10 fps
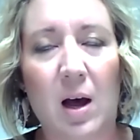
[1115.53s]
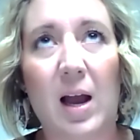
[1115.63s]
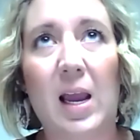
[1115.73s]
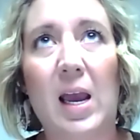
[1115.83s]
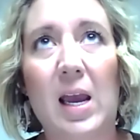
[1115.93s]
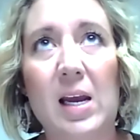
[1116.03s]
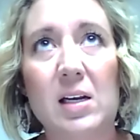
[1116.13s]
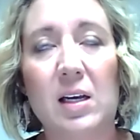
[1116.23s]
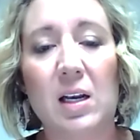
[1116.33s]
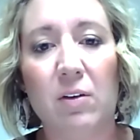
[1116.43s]
I
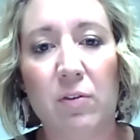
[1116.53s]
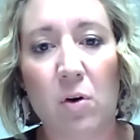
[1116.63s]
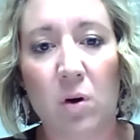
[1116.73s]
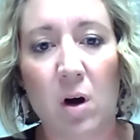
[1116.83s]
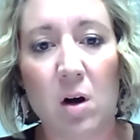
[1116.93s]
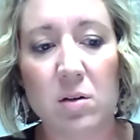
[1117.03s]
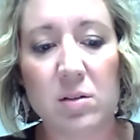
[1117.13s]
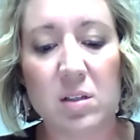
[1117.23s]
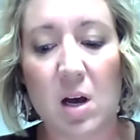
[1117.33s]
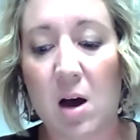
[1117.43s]
hate getting phone calls